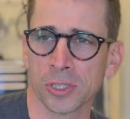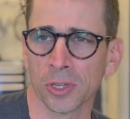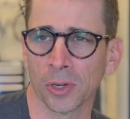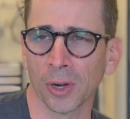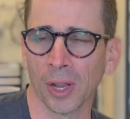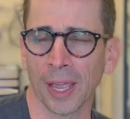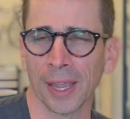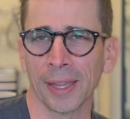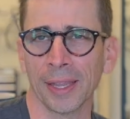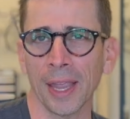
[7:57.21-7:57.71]
They're
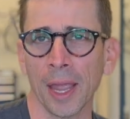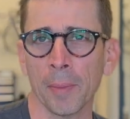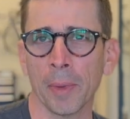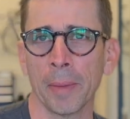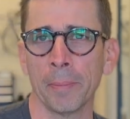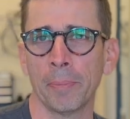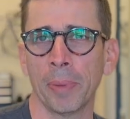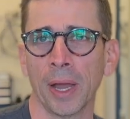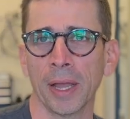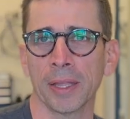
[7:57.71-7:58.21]
like, yeah, my
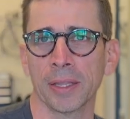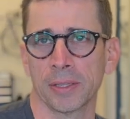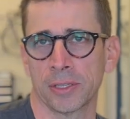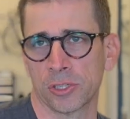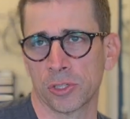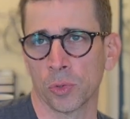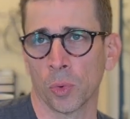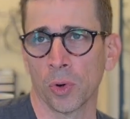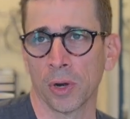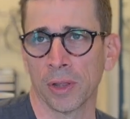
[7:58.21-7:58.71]
butt
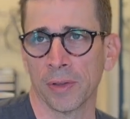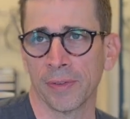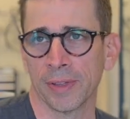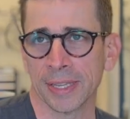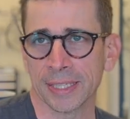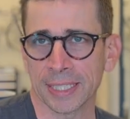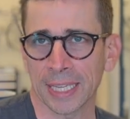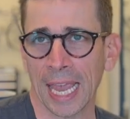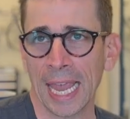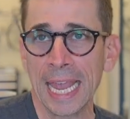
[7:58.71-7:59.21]
sort of,
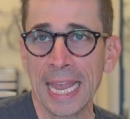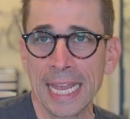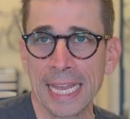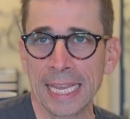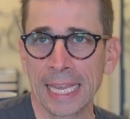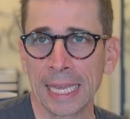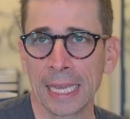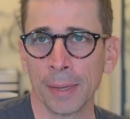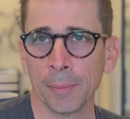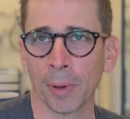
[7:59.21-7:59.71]
it's
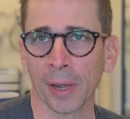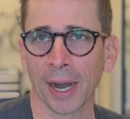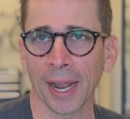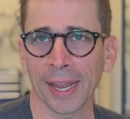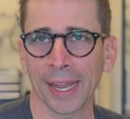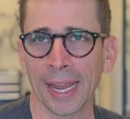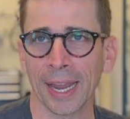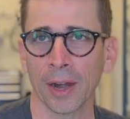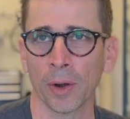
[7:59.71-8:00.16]
achy, but I can't